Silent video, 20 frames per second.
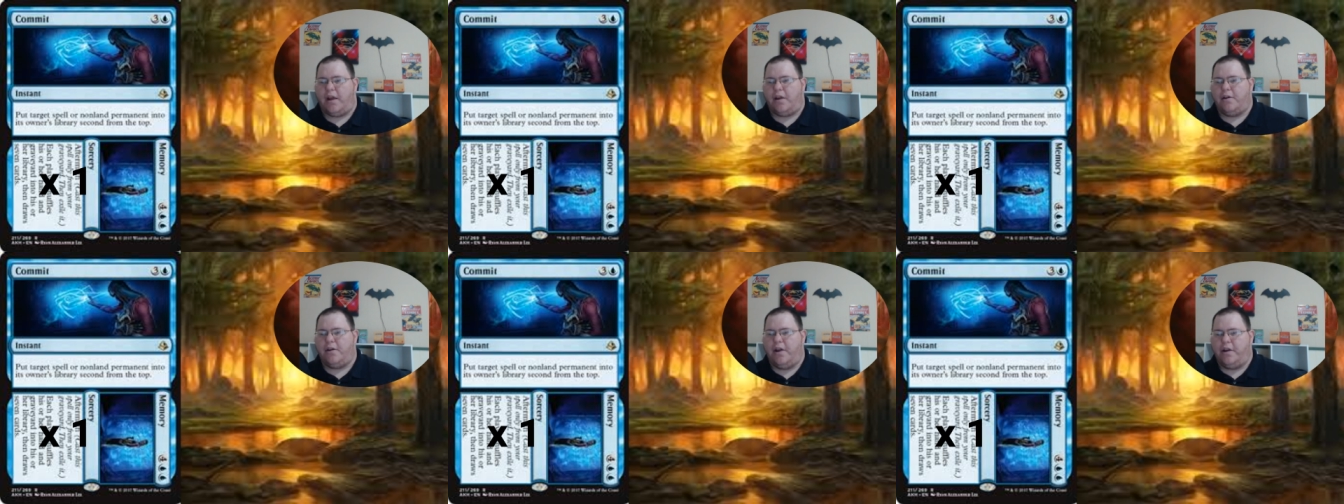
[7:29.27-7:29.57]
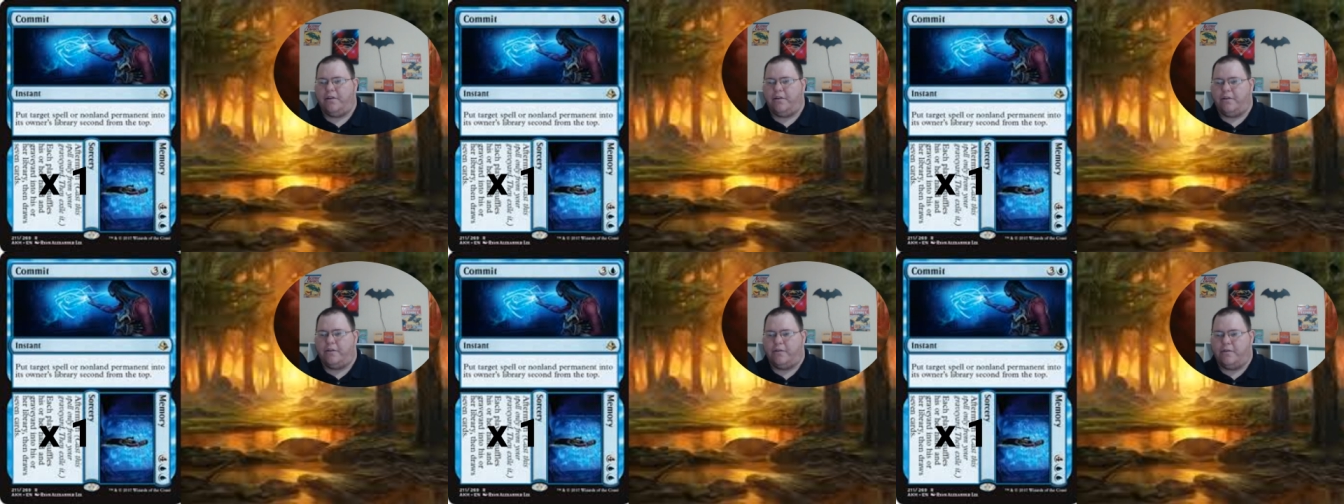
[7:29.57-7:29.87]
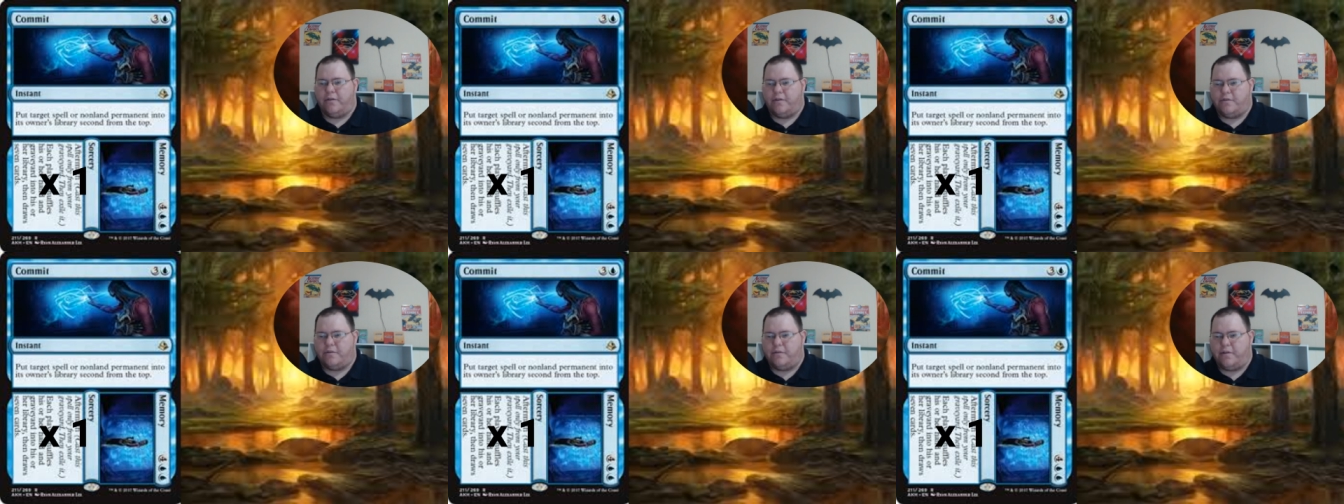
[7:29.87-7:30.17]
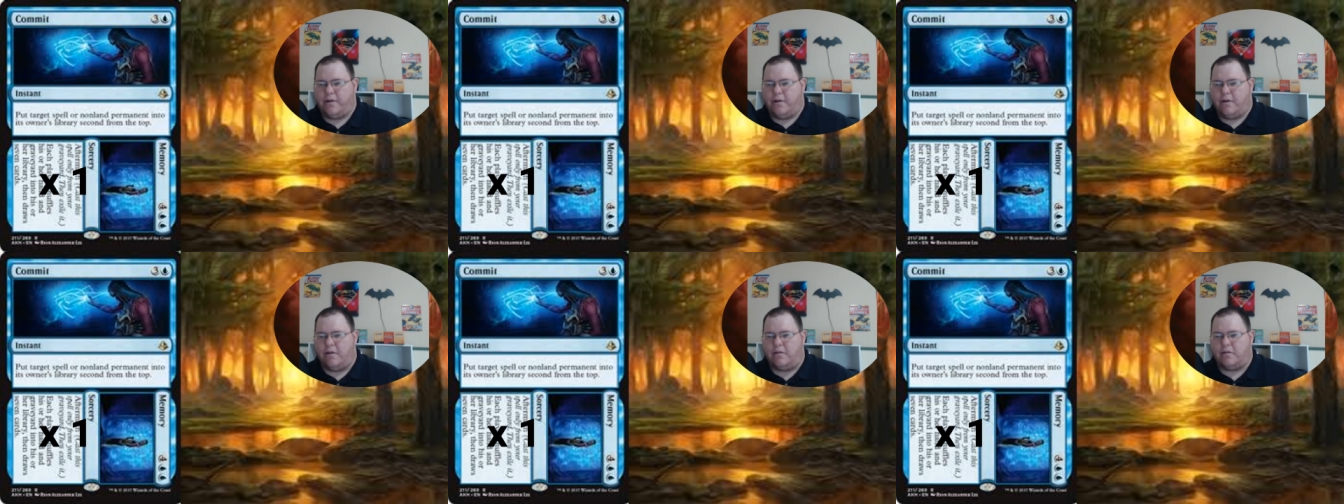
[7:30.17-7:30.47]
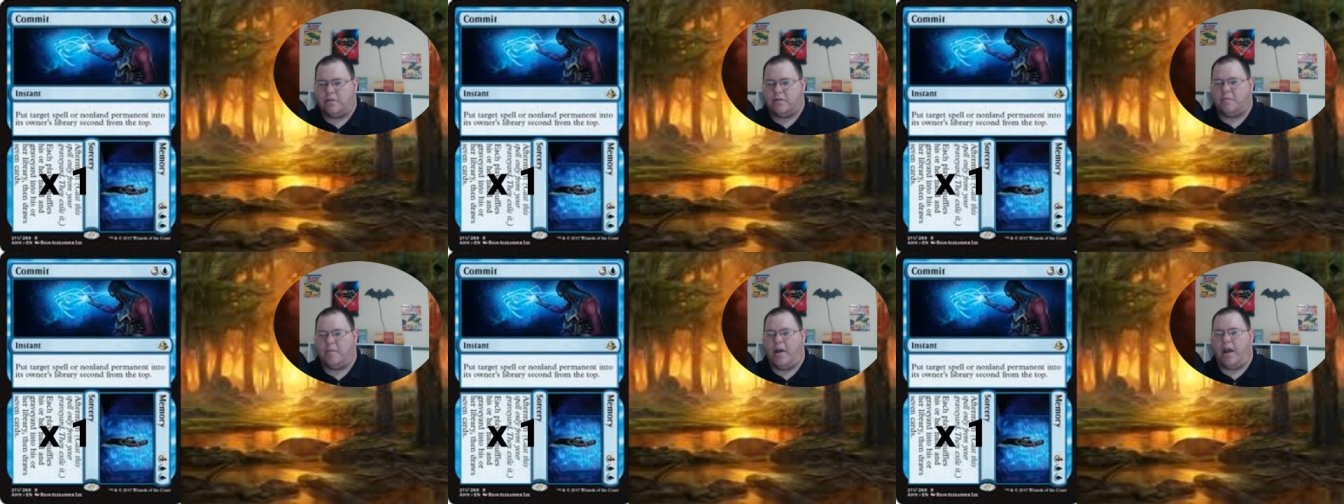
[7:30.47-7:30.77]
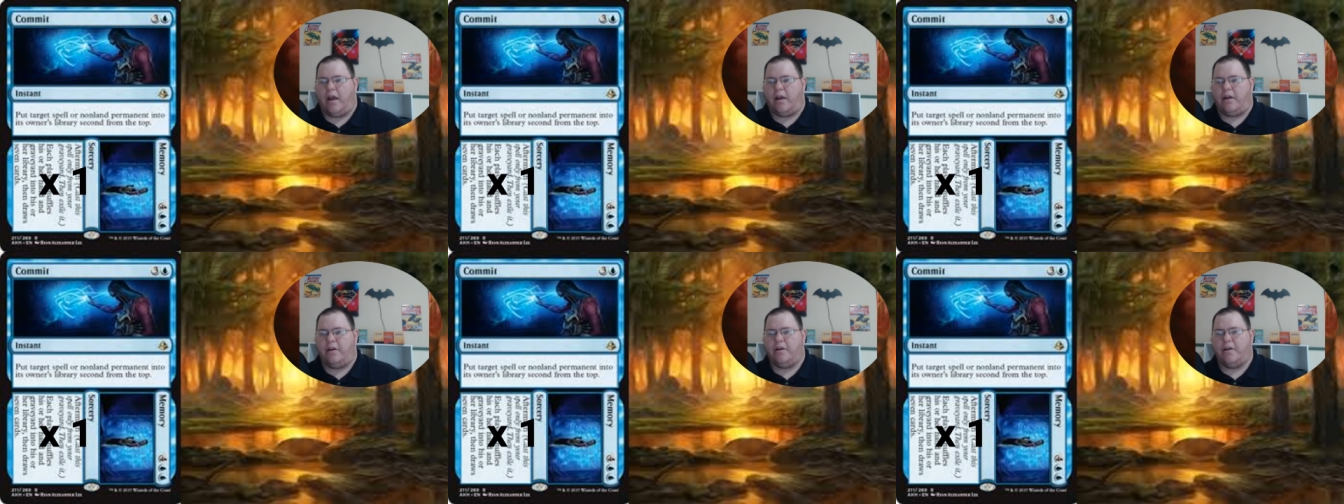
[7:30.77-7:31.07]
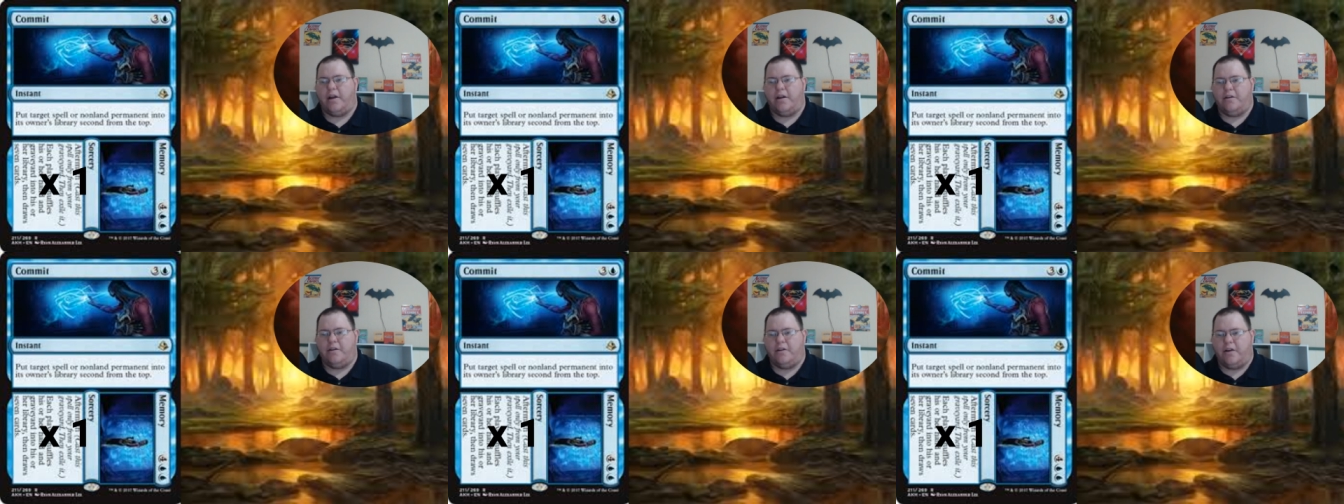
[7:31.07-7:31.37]
You're getting your Torrential Gearhulks back. You're
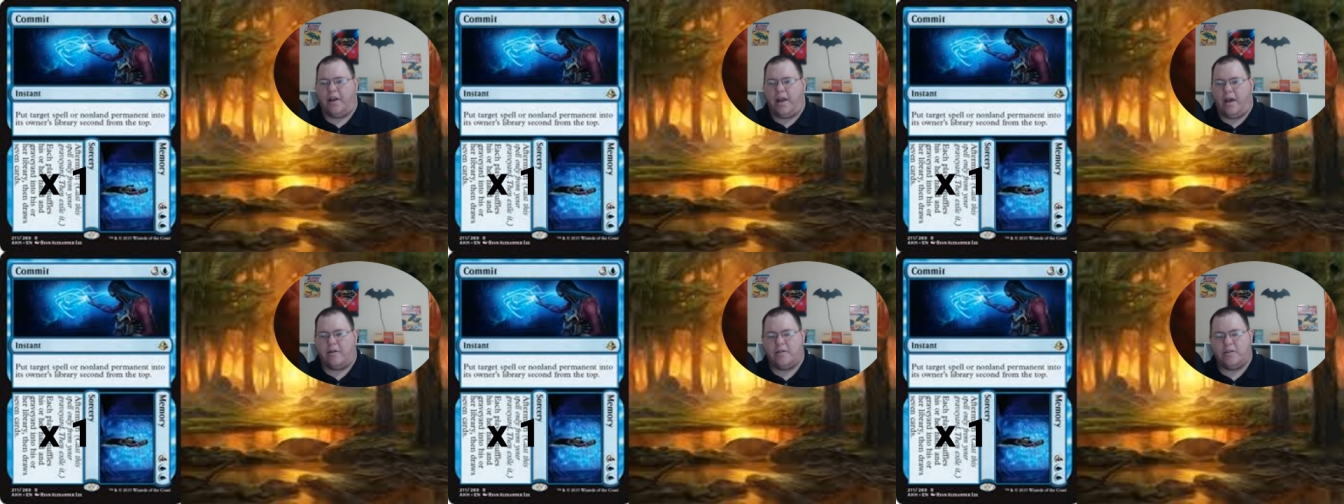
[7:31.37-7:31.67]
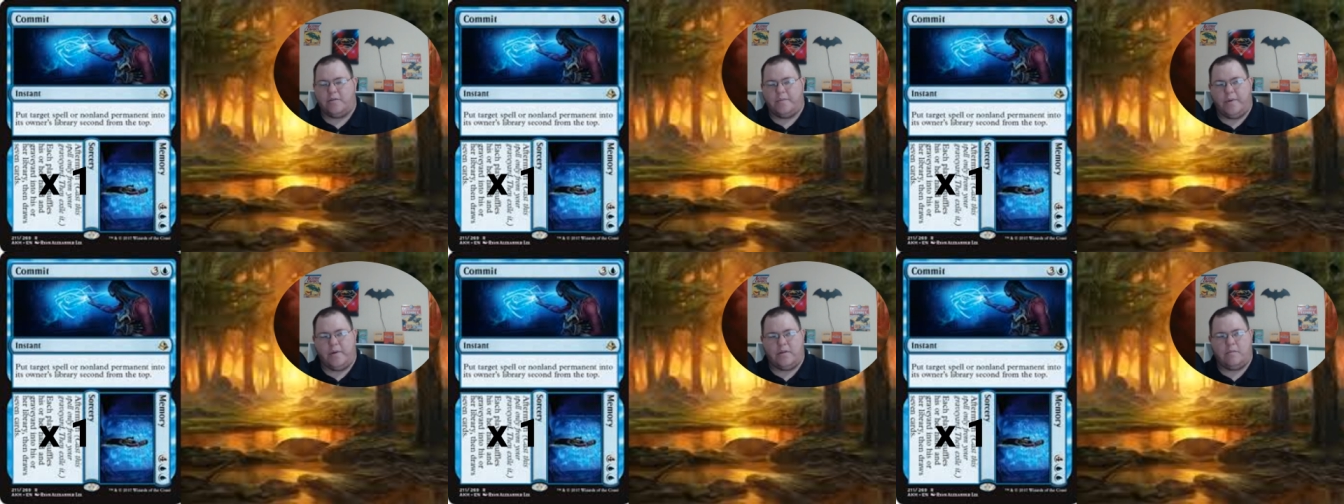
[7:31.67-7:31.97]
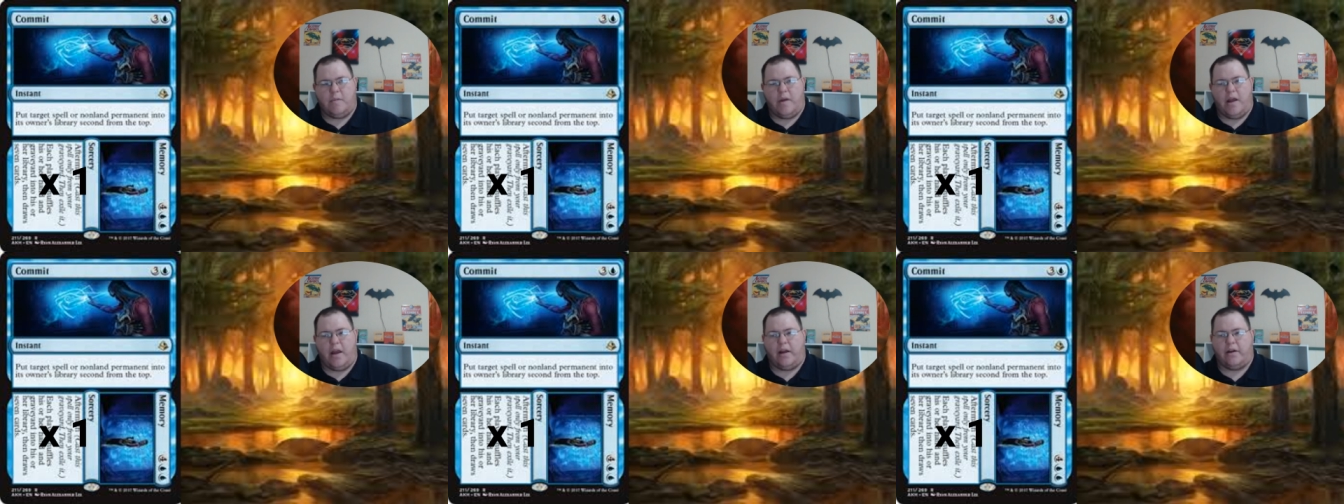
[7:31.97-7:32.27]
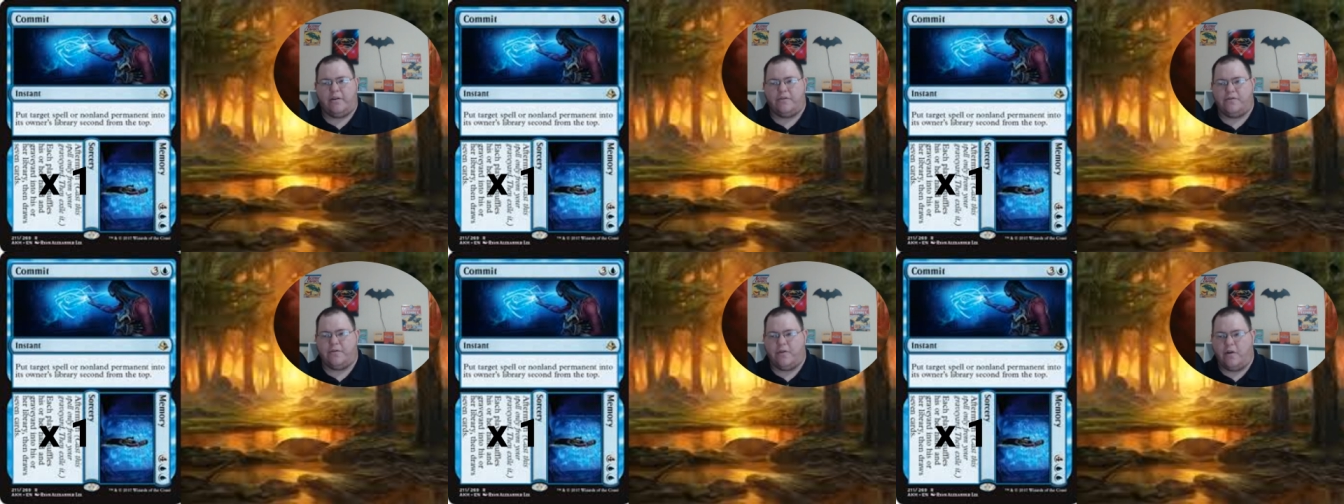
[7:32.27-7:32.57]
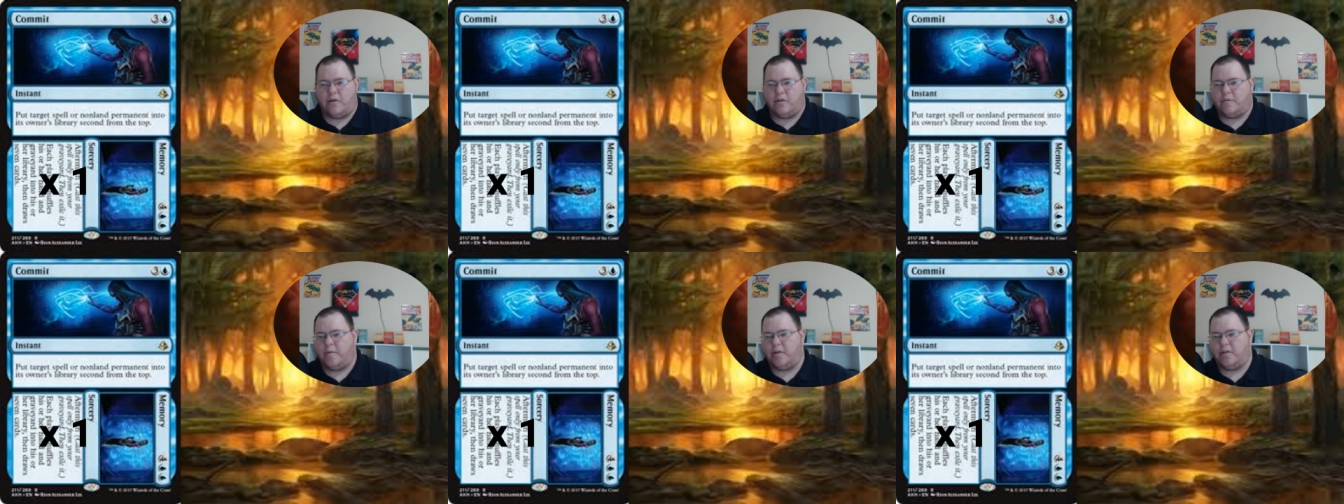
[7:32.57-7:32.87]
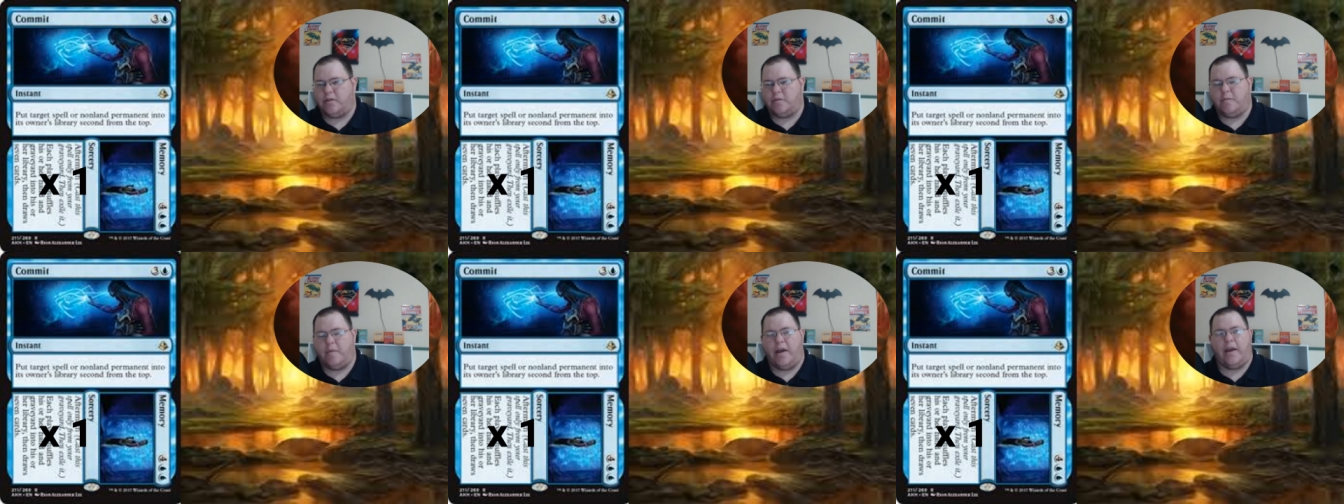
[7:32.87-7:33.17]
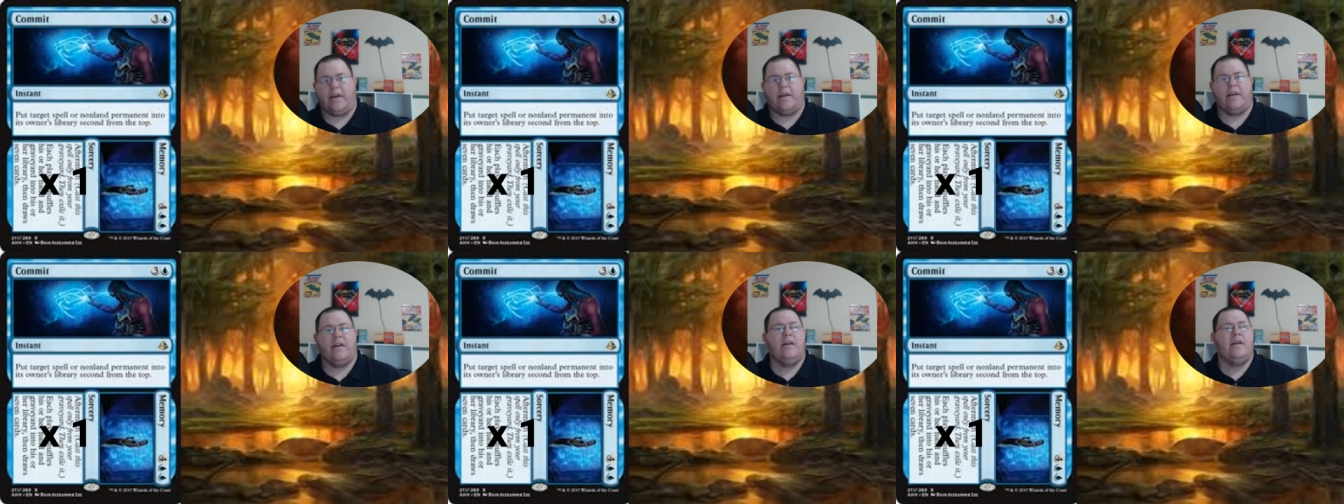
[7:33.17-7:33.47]
getting your counter spells back, your draw spells back,